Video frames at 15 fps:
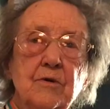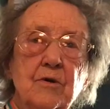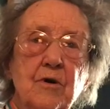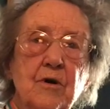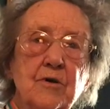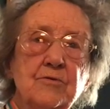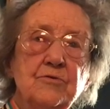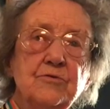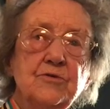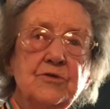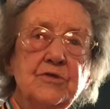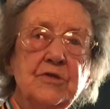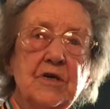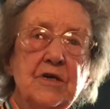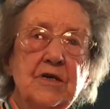Ja,
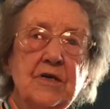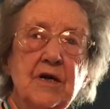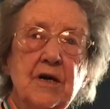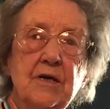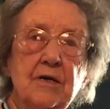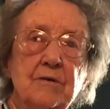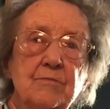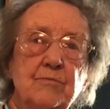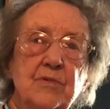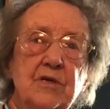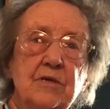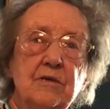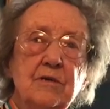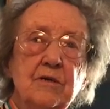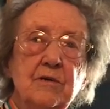just det. Ja.
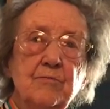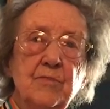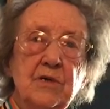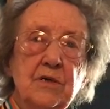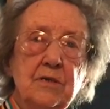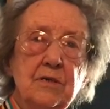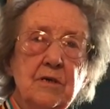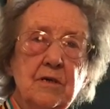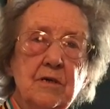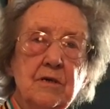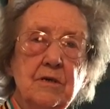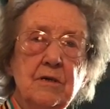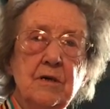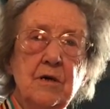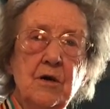Min
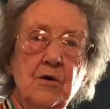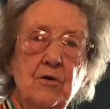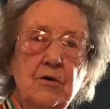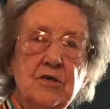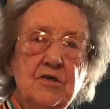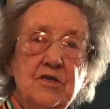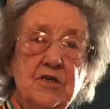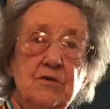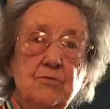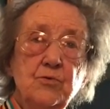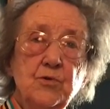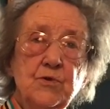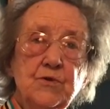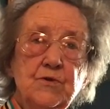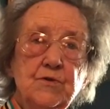she
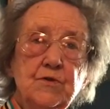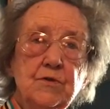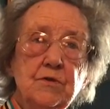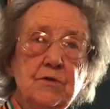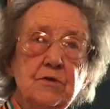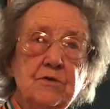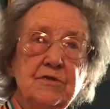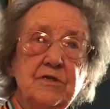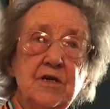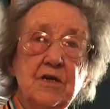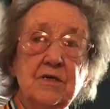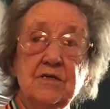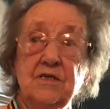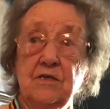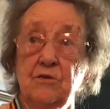was
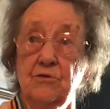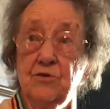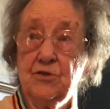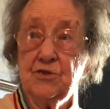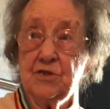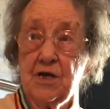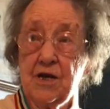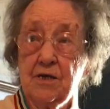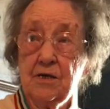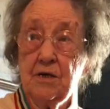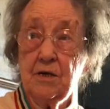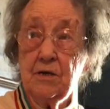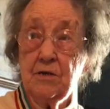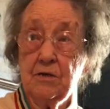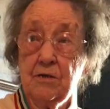10 years
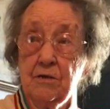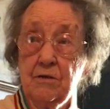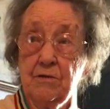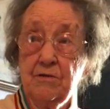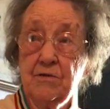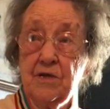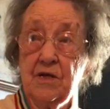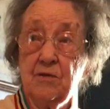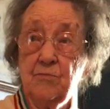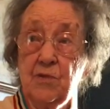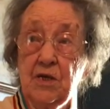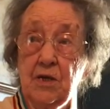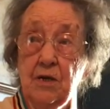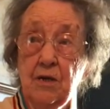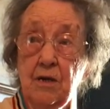younger than
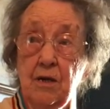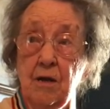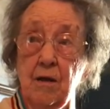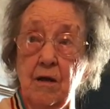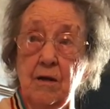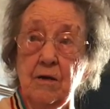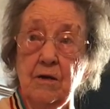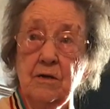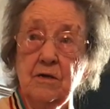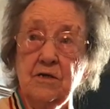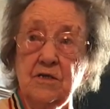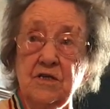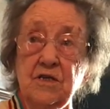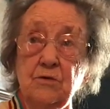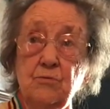me.
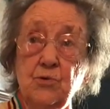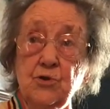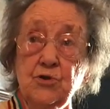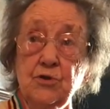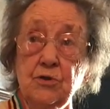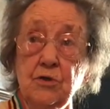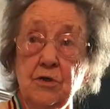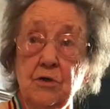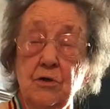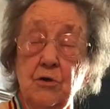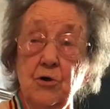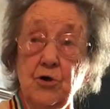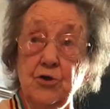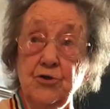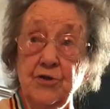She was a
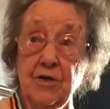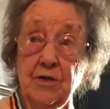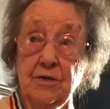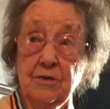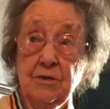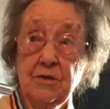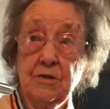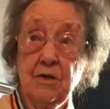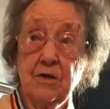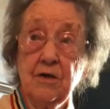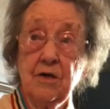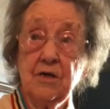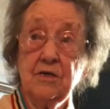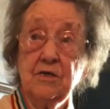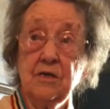lieutenant,
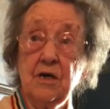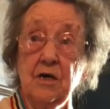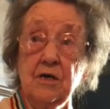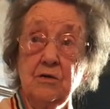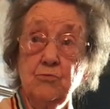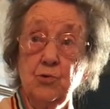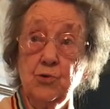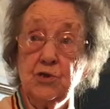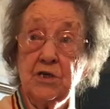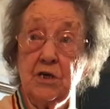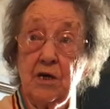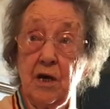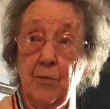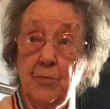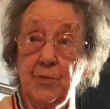and I was a
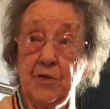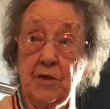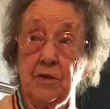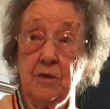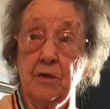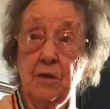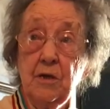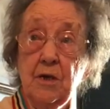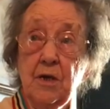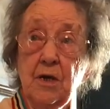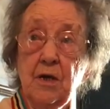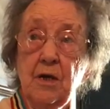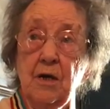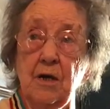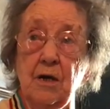captain.
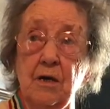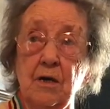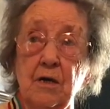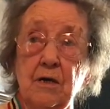Mm.